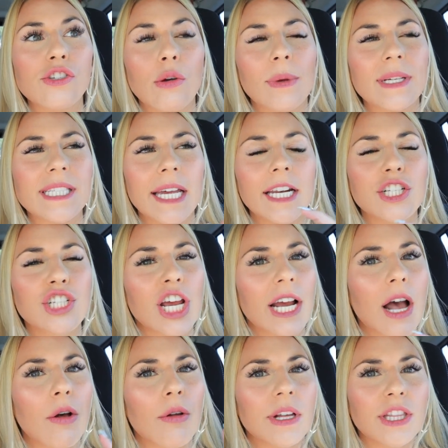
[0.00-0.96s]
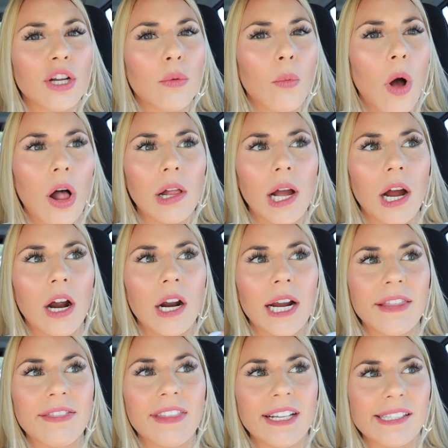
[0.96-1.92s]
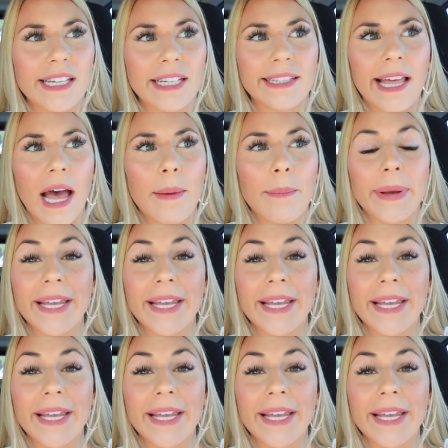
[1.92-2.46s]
So I'm excited to check out like their wall art and things like that.